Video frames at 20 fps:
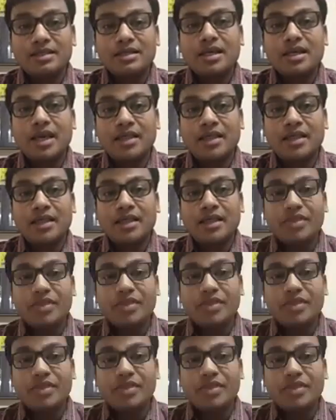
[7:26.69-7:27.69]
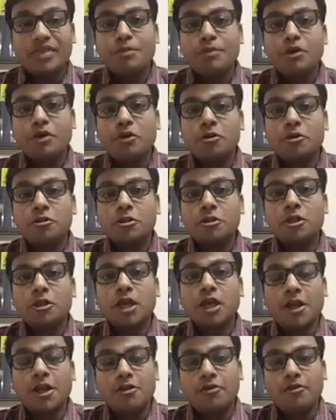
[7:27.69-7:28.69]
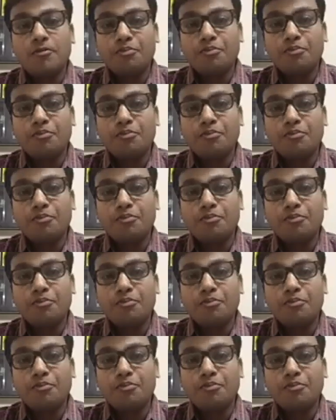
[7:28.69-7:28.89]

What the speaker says: And that came because the kind of